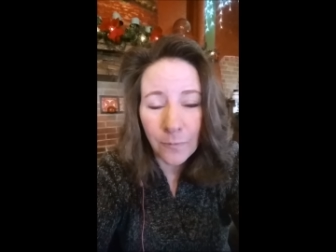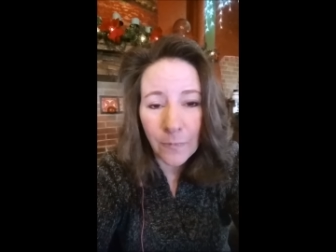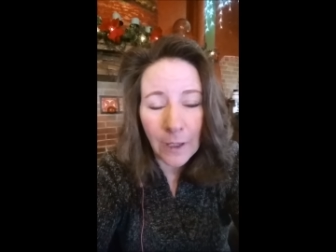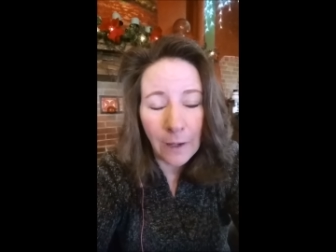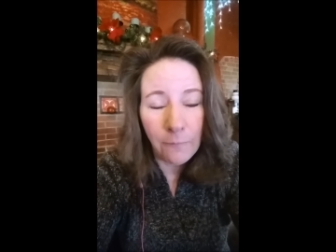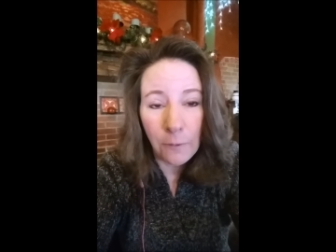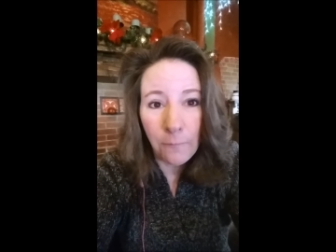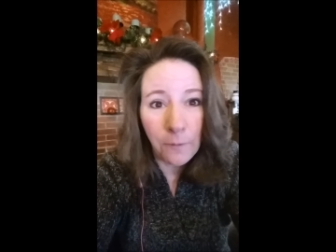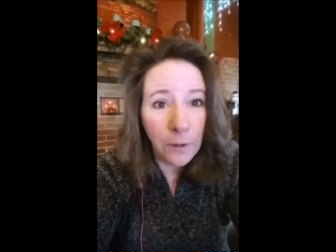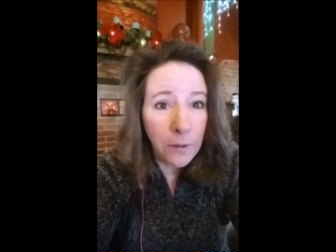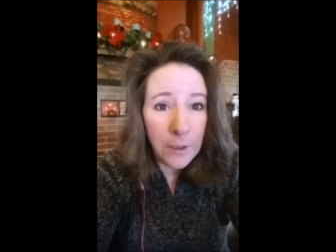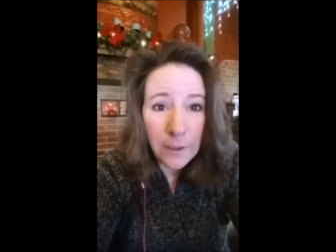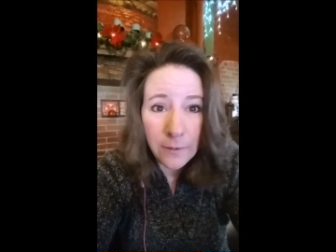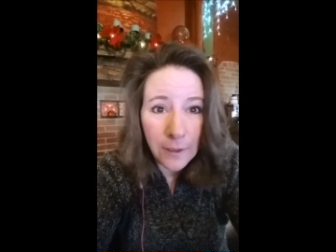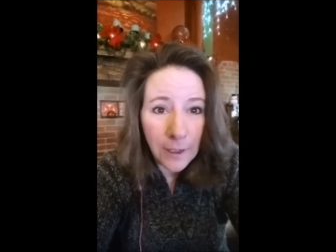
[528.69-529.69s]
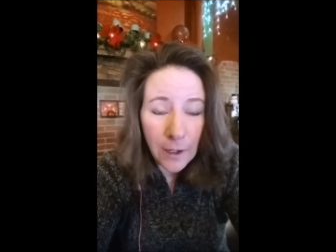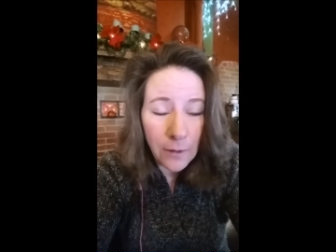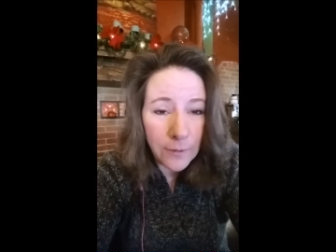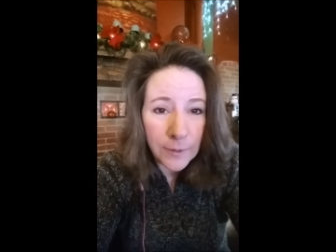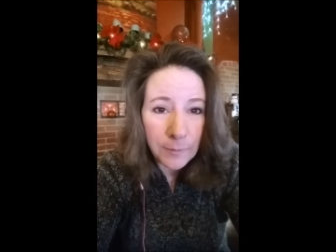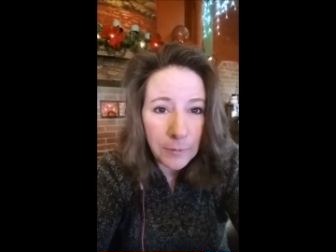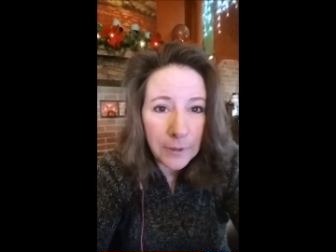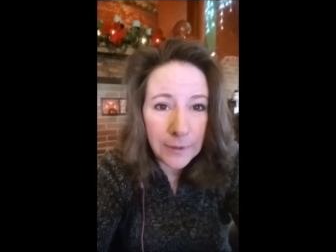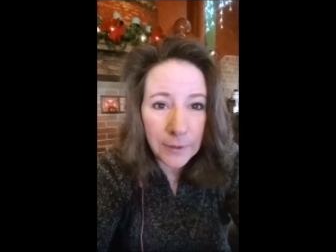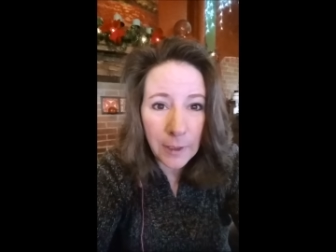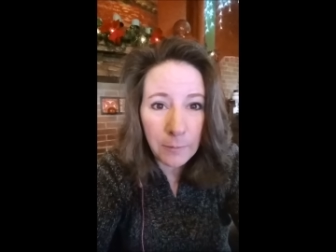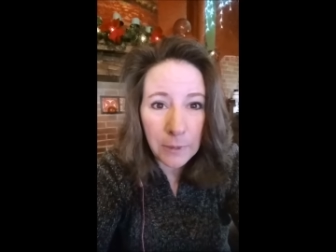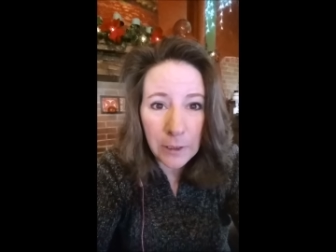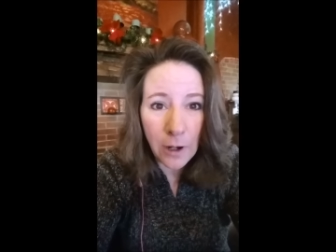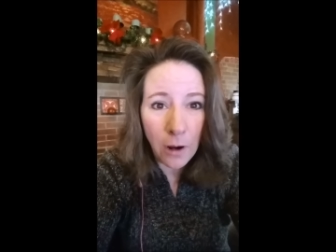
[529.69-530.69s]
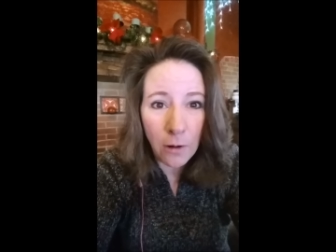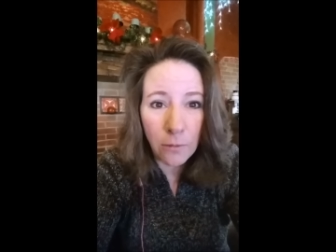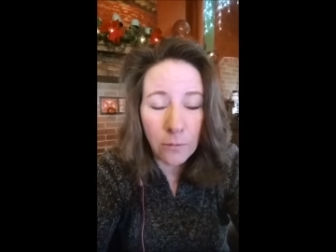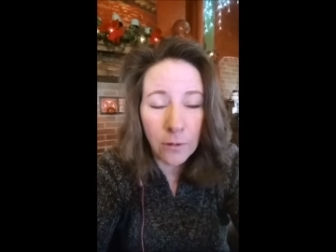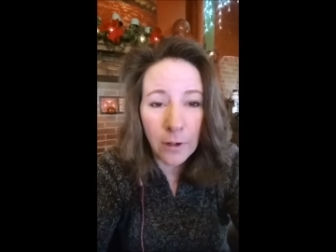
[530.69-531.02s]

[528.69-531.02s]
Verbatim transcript: If you feel anything else, please let me know.